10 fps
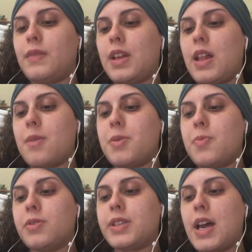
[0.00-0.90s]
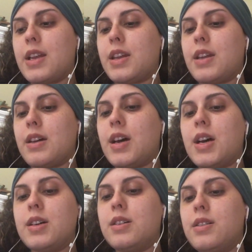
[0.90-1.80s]
a lot of people died, and
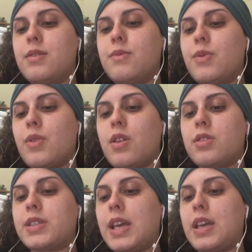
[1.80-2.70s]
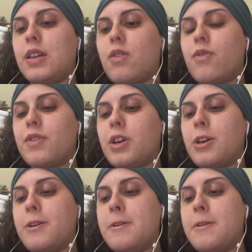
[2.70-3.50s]
we were all taken over.